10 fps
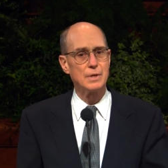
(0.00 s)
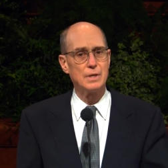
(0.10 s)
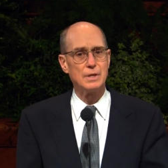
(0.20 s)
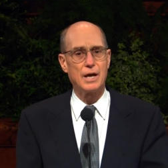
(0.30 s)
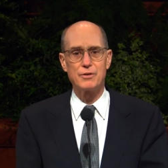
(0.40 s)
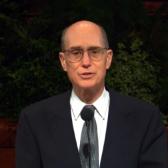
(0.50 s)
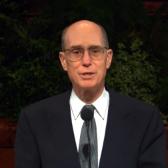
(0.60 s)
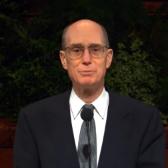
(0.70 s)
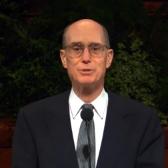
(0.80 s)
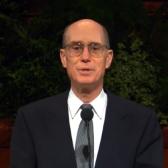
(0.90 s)
Now, there
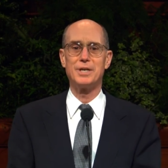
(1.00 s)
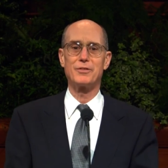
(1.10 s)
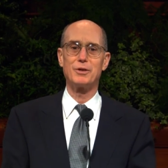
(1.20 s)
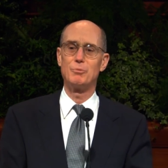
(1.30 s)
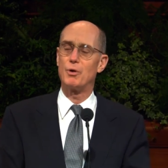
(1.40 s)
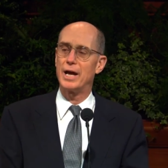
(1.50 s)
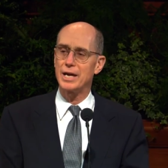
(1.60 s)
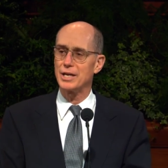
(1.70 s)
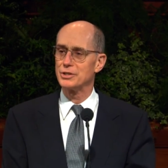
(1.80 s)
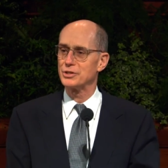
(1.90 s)
seems to be nothing
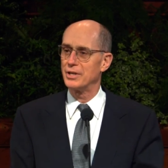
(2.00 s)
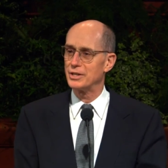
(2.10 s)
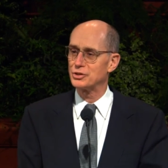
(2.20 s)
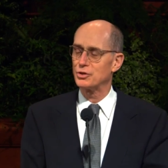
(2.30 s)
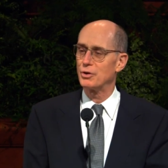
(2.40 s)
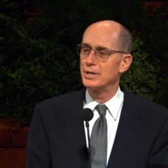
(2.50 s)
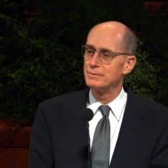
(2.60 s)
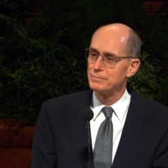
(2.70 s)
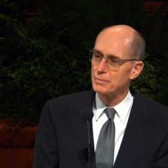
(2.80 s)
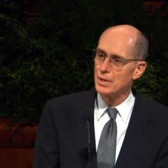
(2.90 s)
miraculous in that story,
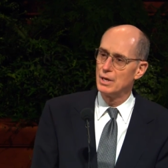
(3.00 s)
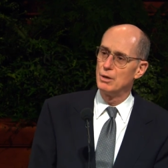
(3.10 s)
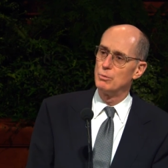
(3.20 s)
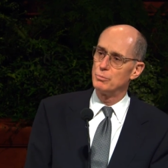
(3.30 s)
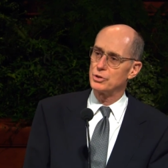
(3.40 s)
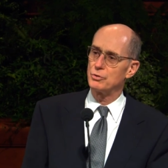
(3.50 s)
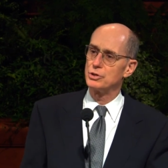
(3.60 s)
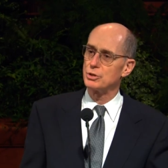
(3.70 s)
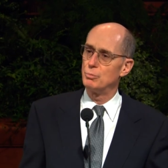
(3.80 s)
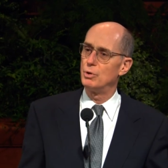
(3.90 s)
but there
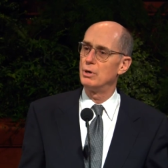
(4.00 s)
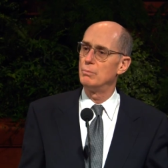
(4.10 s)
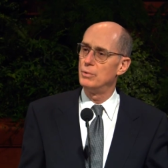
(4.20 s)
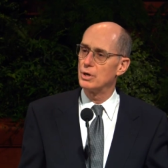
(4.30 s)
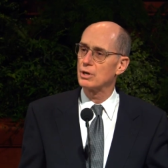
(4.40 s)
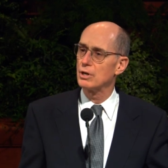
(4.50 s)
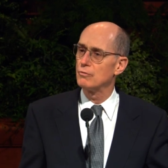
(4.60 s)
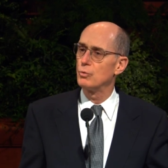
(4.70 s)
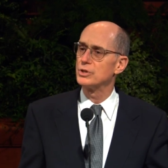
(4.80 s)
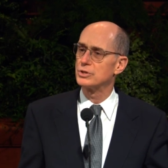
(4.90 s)
is a miracle
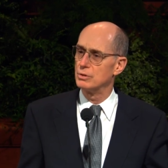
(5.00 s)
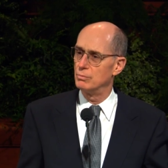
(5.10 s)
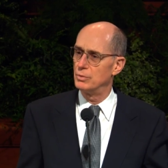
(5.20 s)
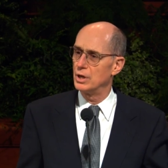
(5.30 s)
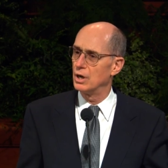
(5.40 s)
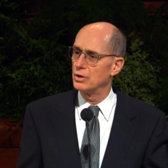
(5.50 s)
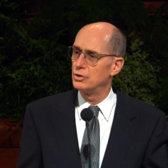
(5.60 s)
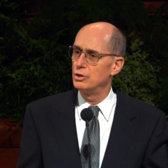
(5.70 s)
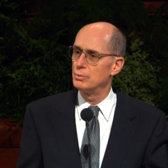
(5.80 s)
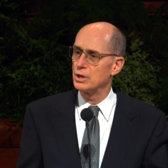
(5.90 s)
of wisdom beyond
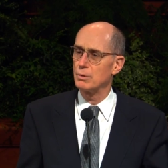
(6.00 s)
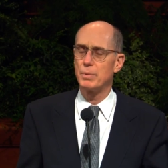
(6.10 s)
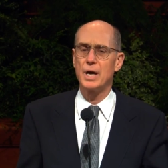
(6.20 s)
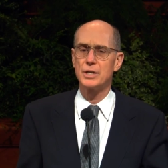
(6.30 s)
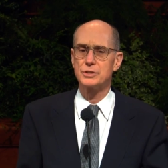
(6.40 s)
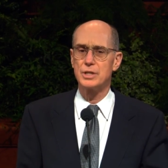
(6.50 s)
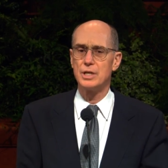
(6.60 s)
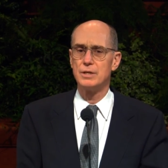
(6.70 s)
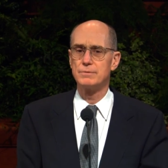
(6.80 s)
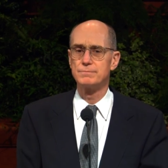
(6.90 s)
human
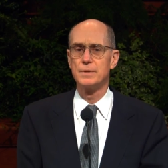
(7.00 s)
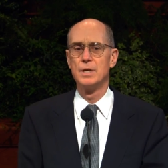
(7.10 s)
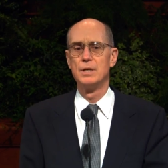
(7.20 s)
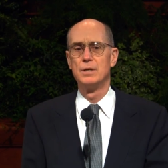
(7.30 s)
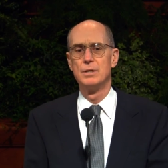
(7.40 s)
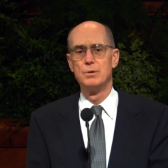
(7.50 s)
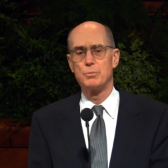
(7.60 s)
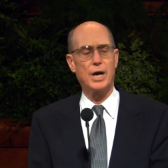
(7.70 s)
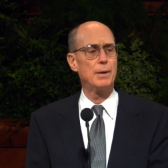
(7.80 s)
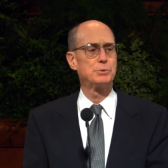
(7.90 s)
capacity.
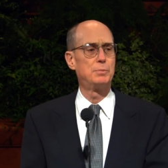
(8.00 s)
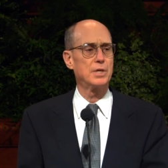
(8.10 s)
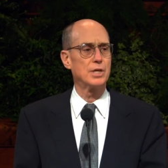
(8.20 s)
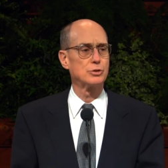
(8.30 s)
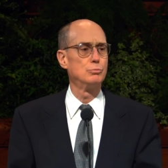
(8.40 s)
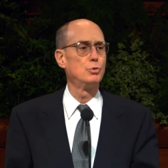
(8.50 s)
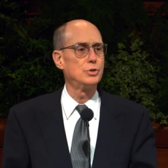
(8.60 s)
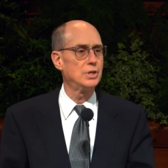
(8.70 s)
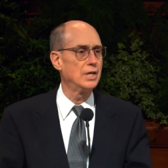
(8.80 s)
Perhaps because Mbuti